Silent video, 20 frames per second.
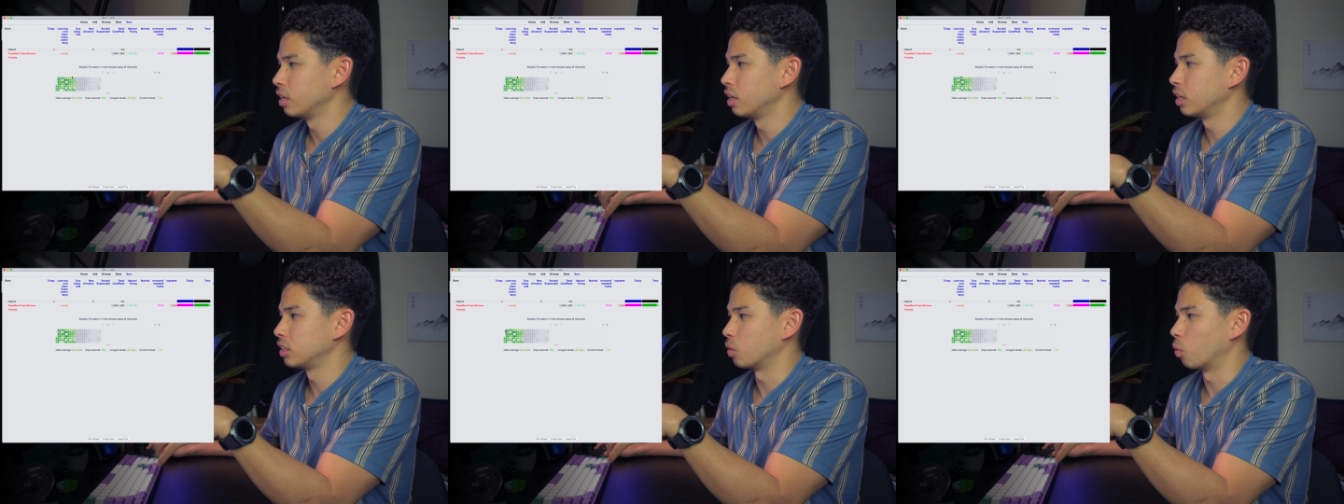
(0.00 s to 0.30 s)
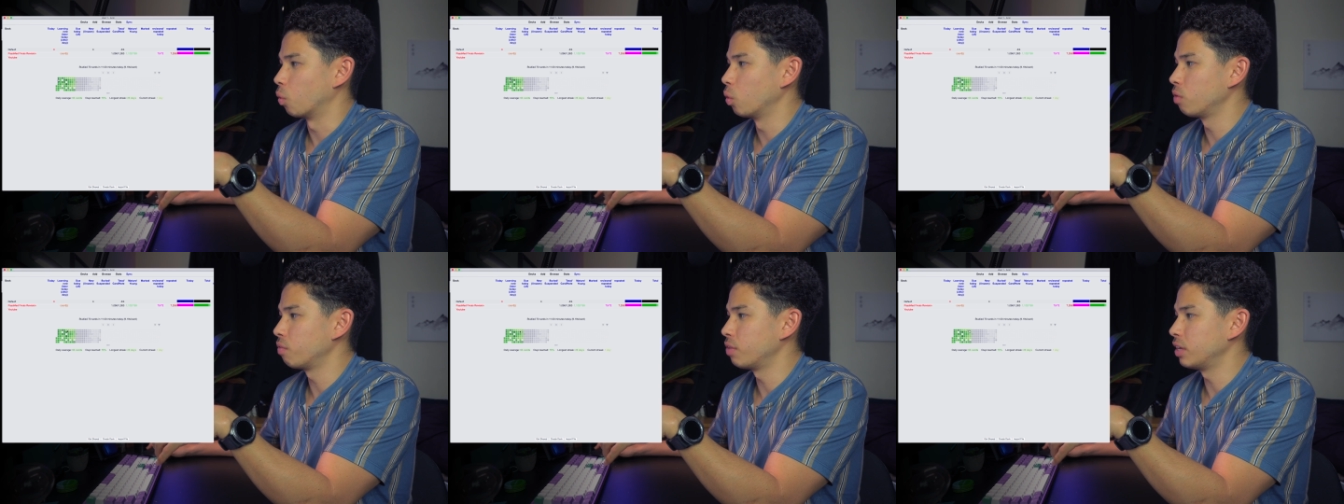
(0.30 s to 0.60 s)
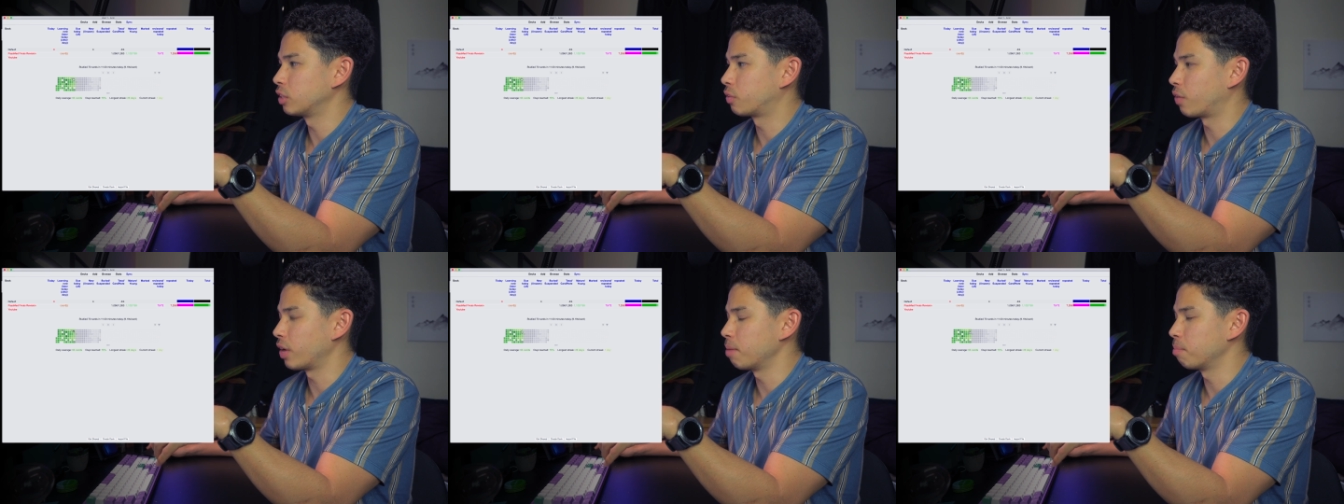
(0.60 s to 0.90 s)
So all of
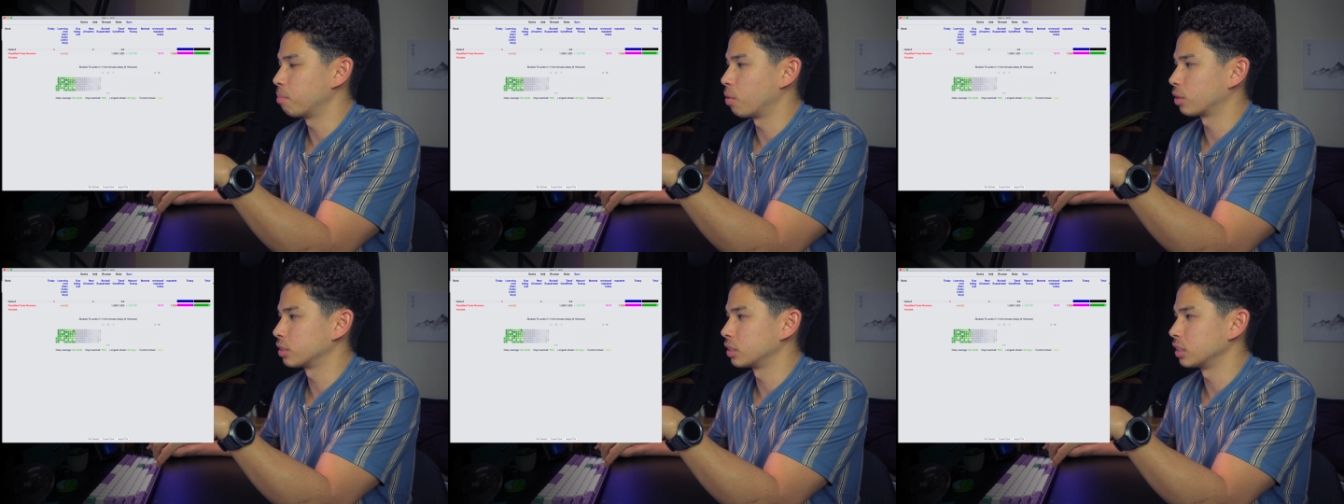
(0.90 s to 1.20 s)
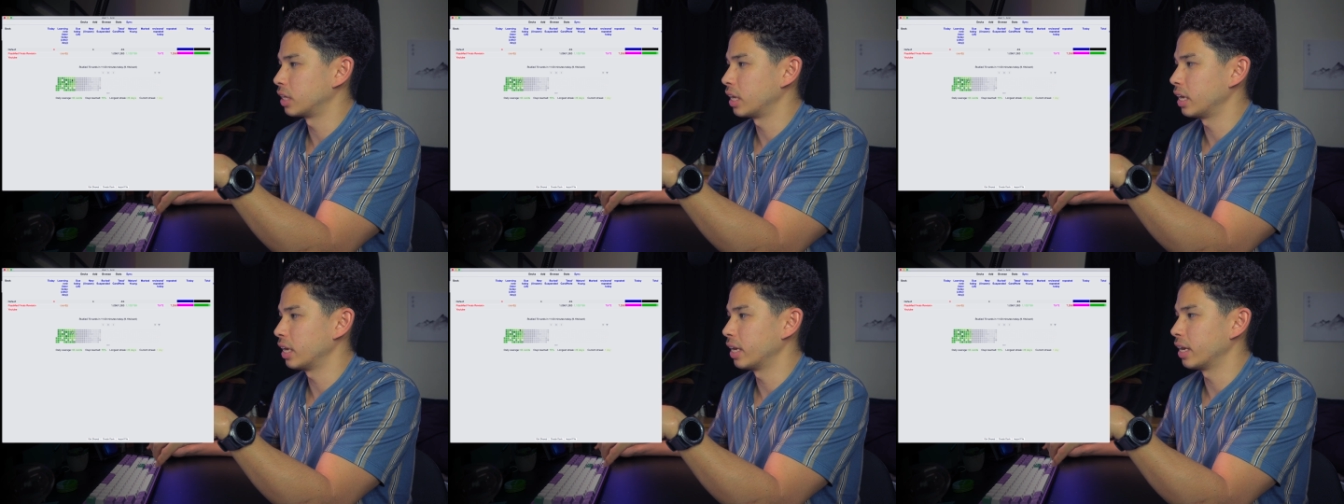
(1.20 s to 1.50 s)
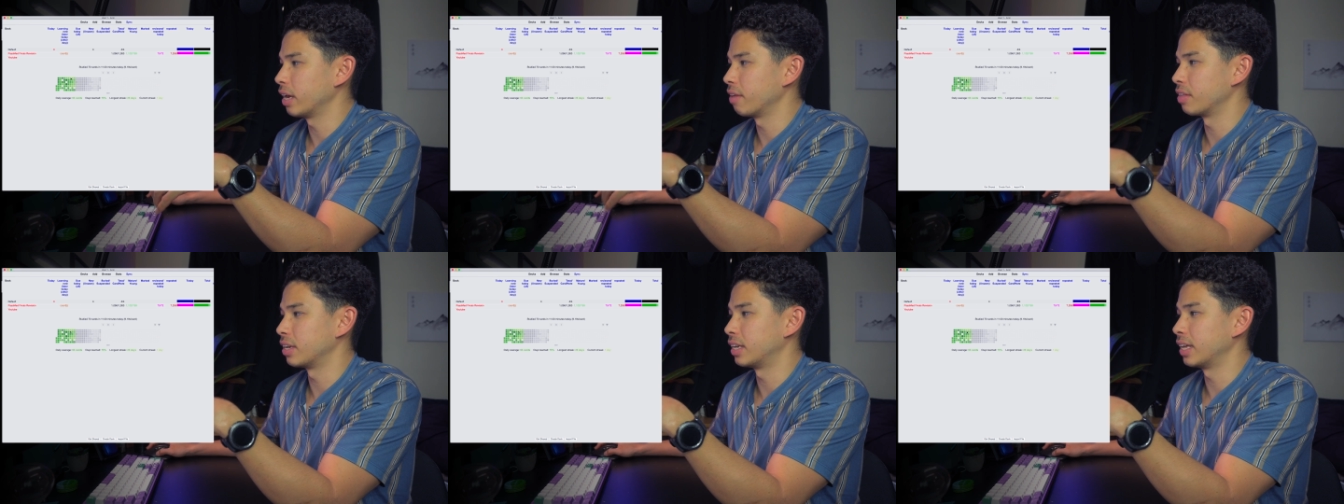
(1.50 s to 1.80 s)
these green boxes
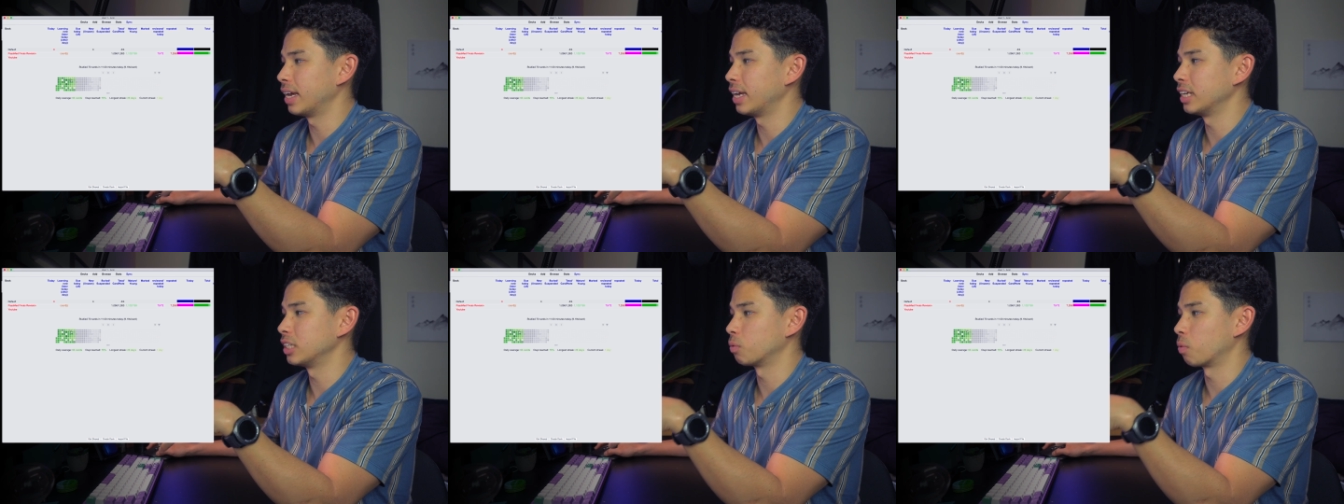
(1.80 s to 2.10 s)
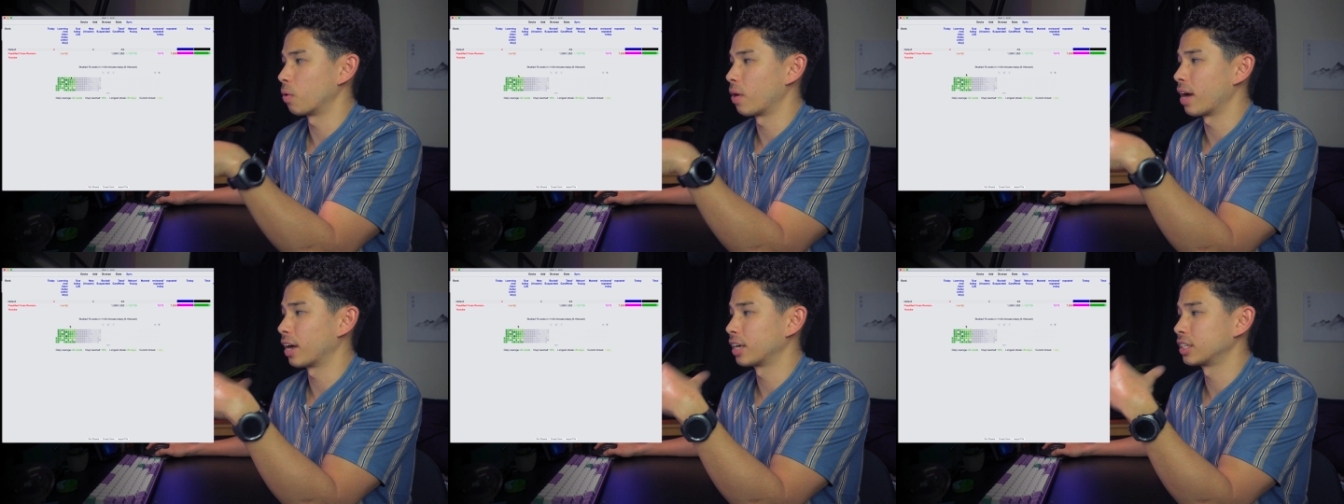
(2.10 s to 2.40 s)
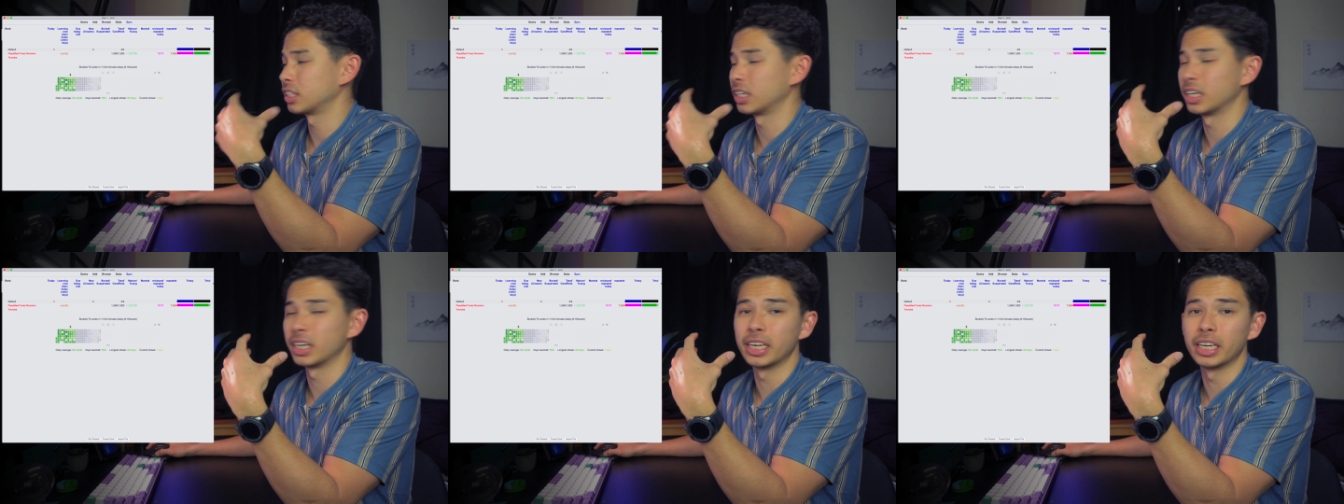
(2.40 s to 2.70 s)
here are the days where I
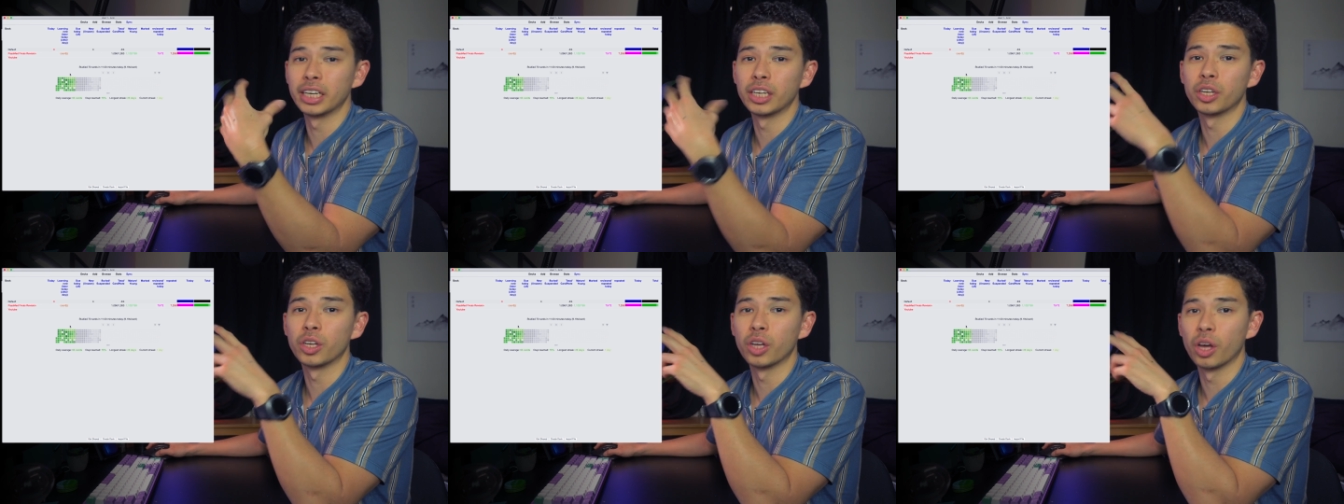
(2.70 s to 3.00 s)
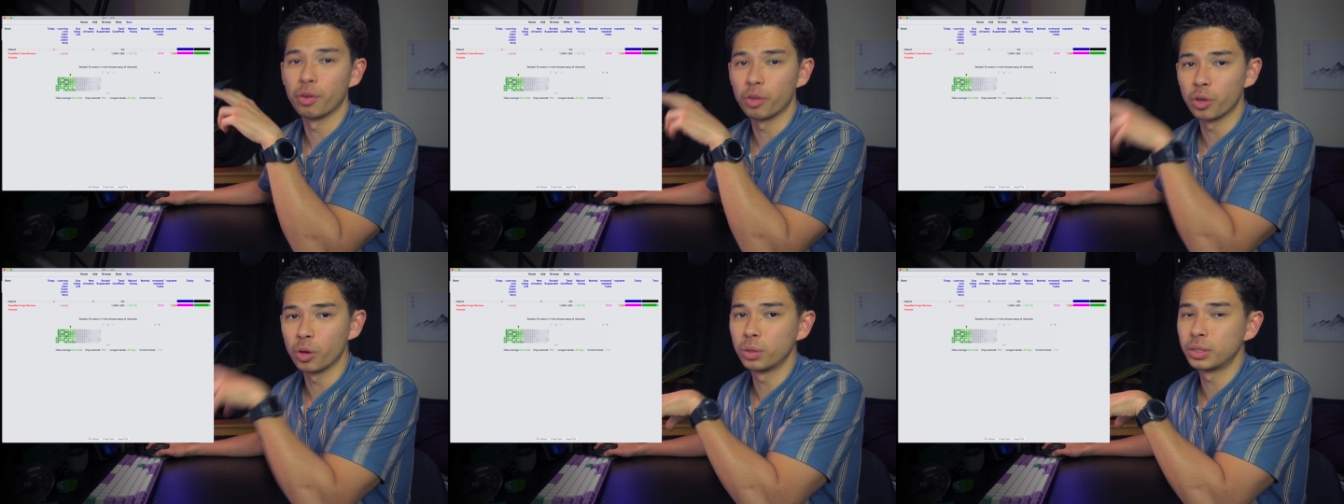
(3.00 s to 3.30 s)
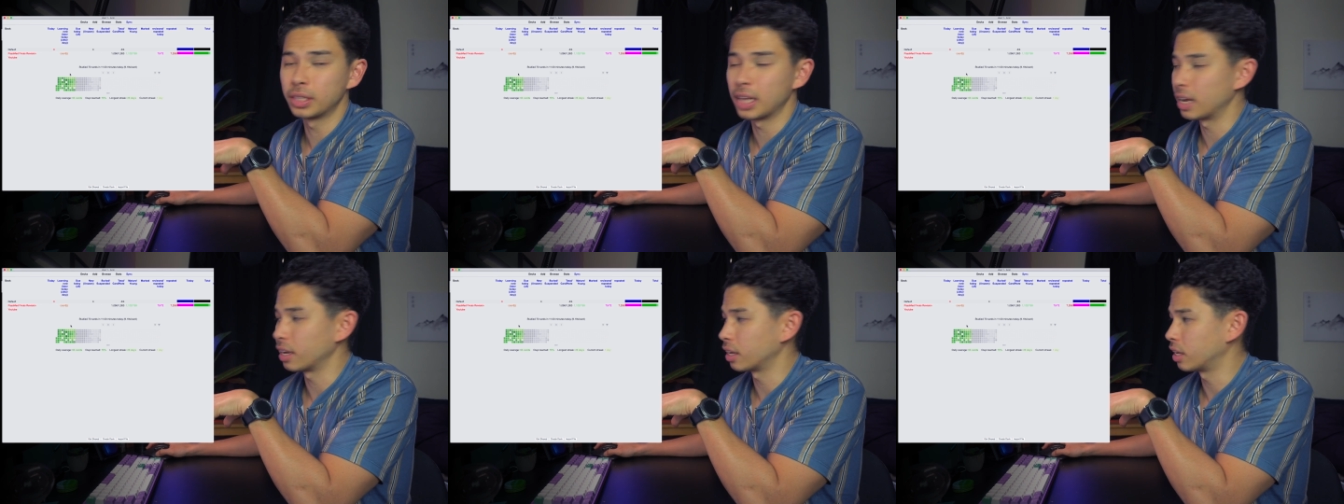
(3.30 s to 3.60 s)
actually yeah, uh,
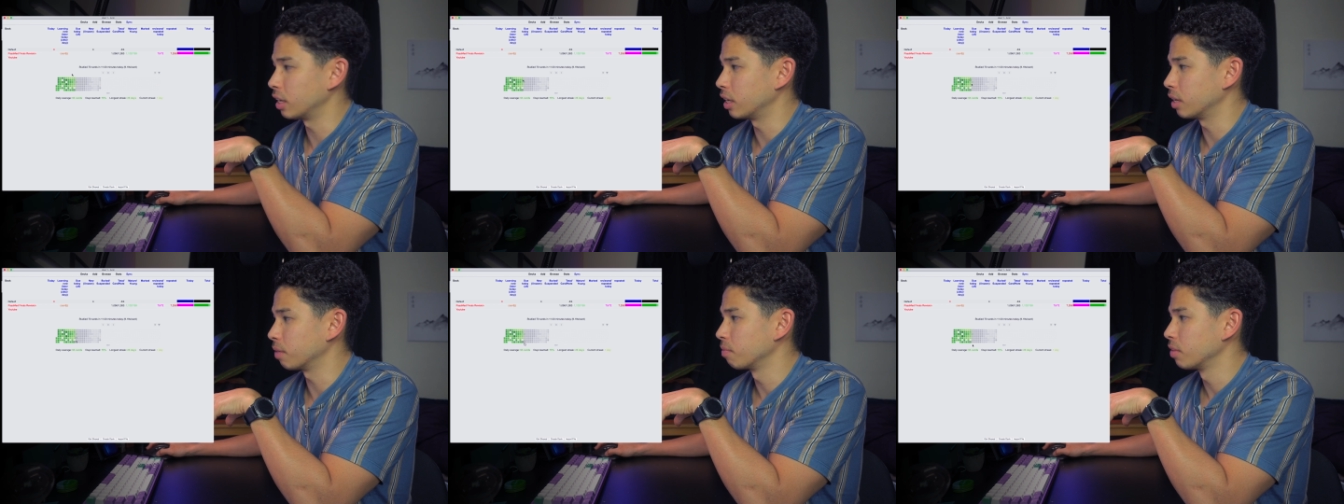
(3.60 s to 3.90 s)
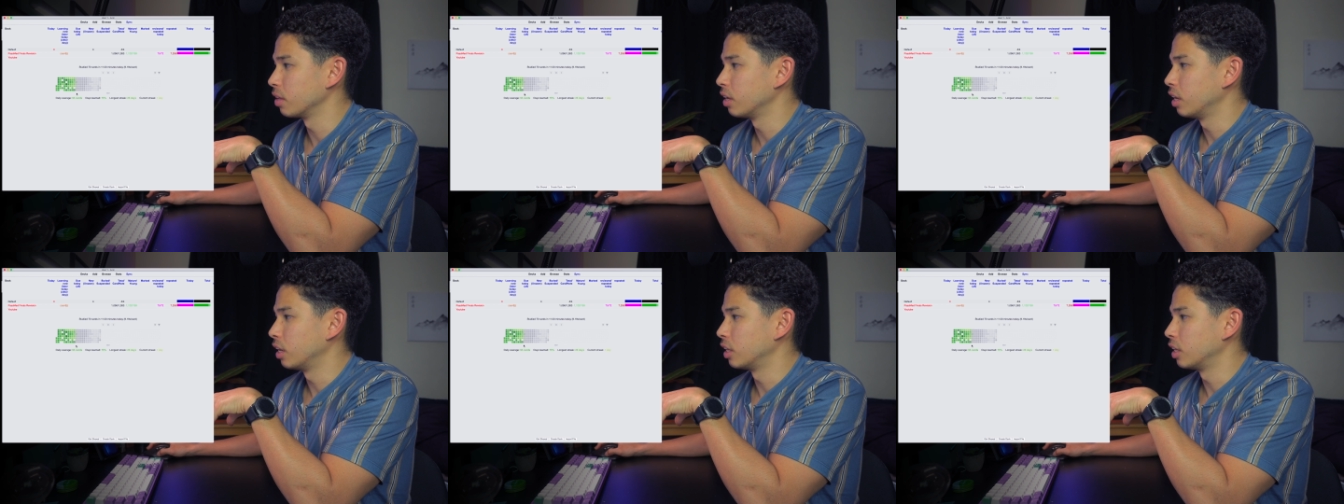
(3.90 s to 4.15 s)
used Anki.